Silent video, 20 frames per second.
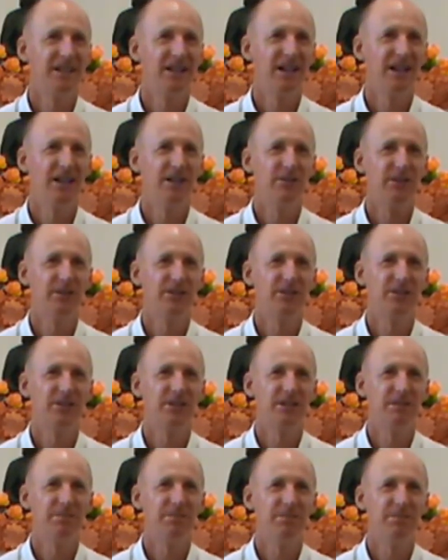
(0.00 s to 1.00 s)
over
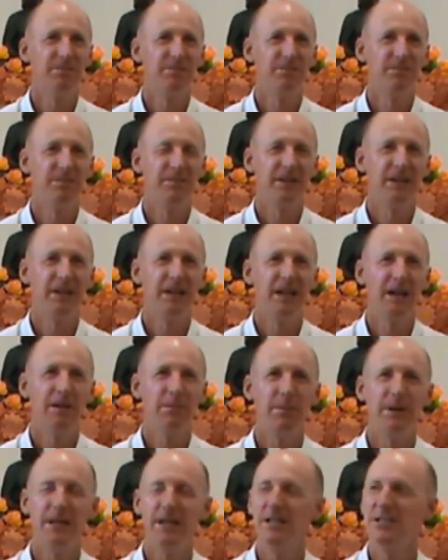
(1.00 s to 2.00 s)
time. It
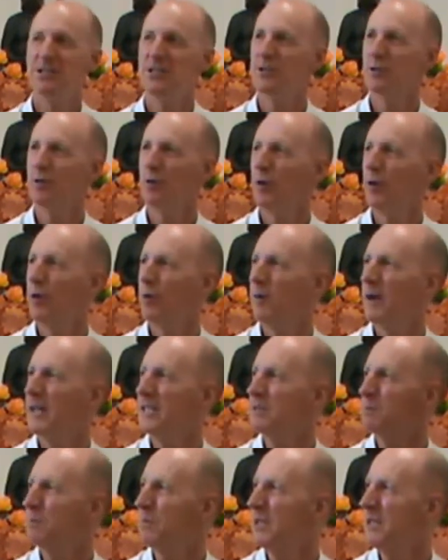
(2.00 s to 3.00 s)
appears to
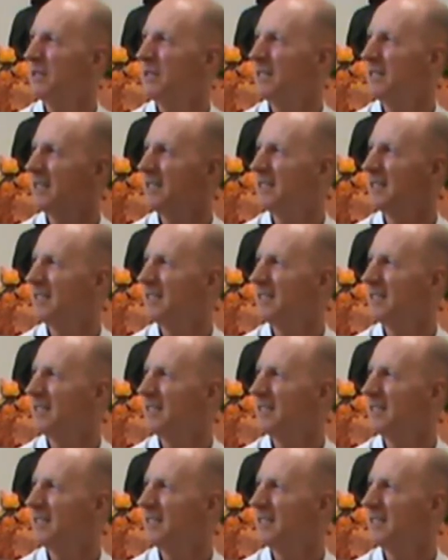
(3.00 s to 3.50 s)
always be there.